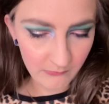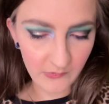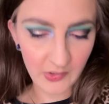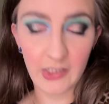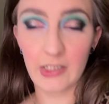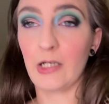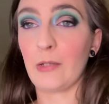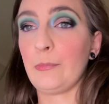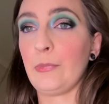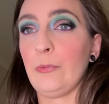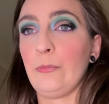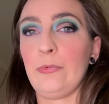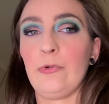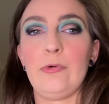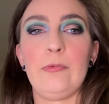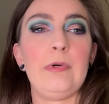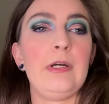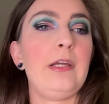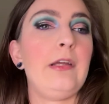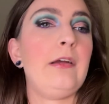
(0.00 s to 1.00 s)
I got a pimple
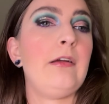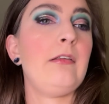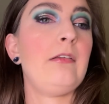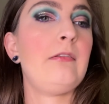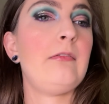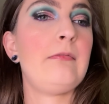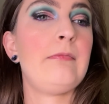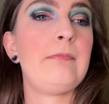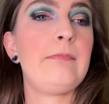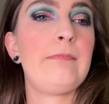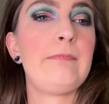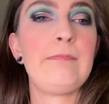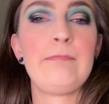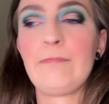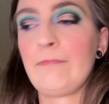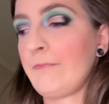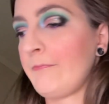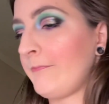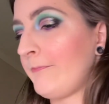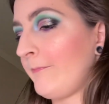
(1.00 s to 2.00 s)
on my hand.
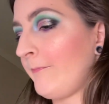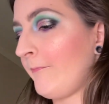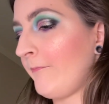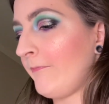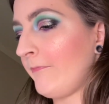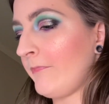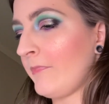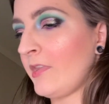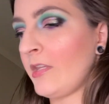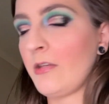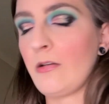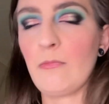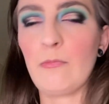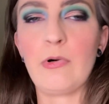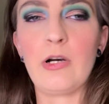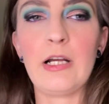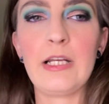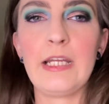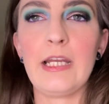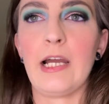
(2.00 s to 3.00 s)

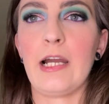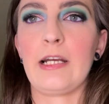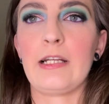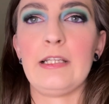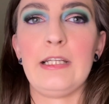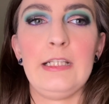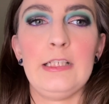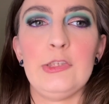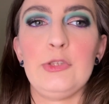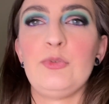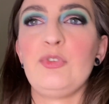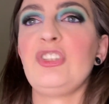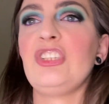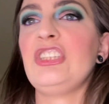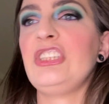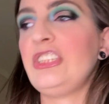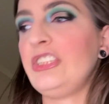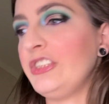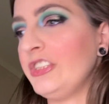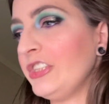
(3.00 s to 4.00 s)
Body acne is
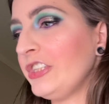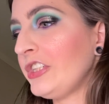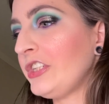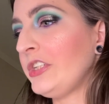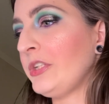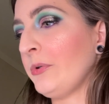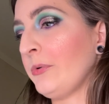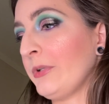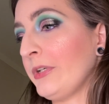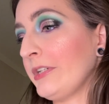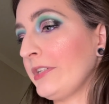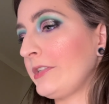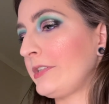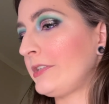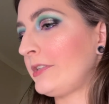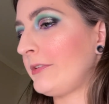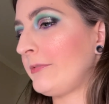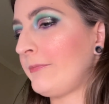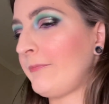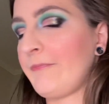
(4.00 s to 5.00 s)
ridiculous.
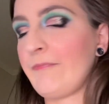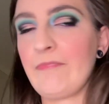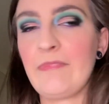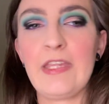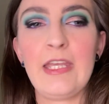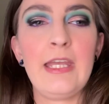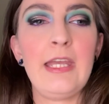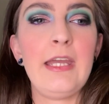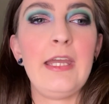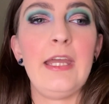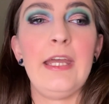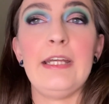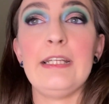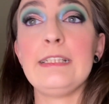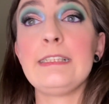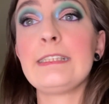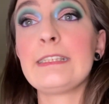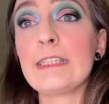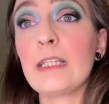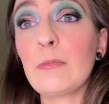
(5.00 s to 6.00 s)
And
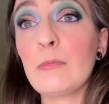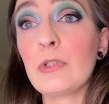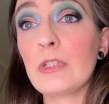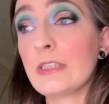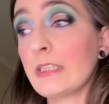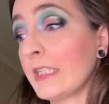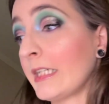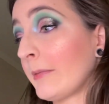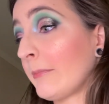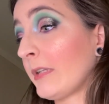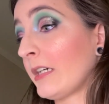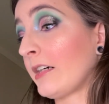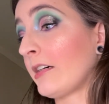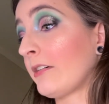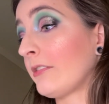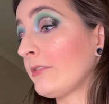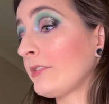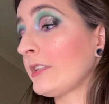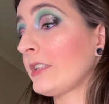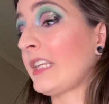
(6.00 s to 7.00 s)
it's summertime
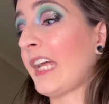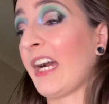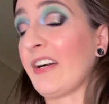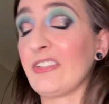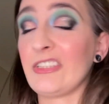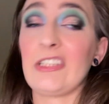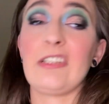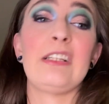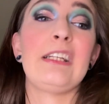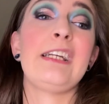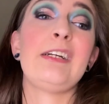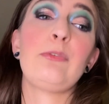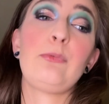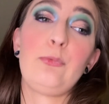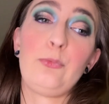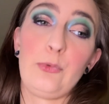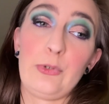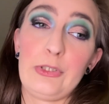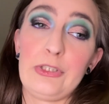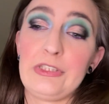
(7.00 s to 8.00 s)
now, so now it's gonna get
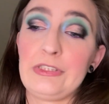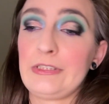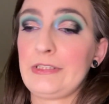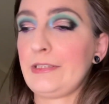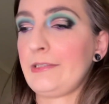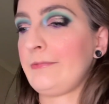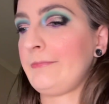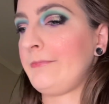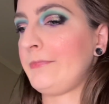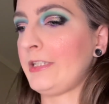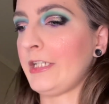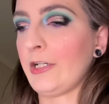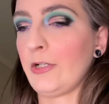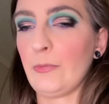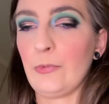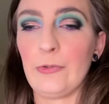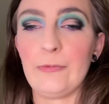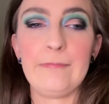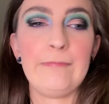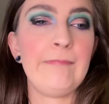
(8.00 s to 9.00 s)
worse.
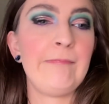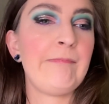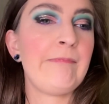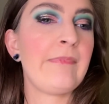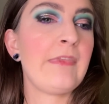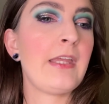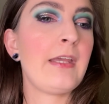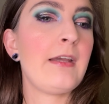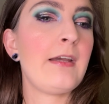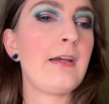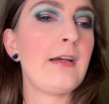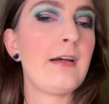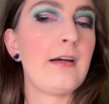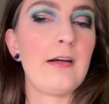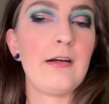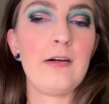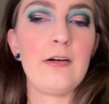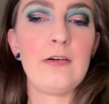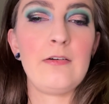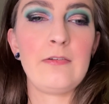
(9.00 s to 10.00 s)
Terrible.
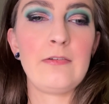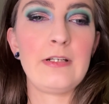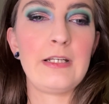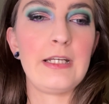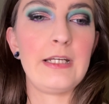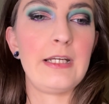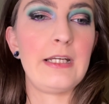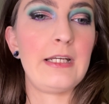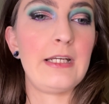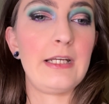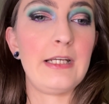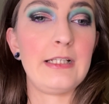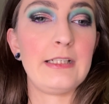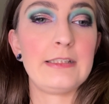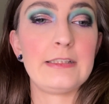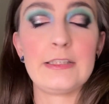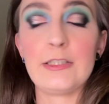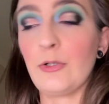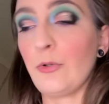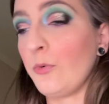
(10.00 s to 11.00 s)
Okay,
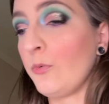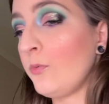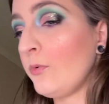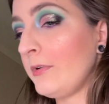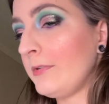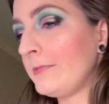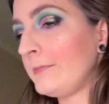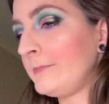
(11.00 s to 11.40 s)
so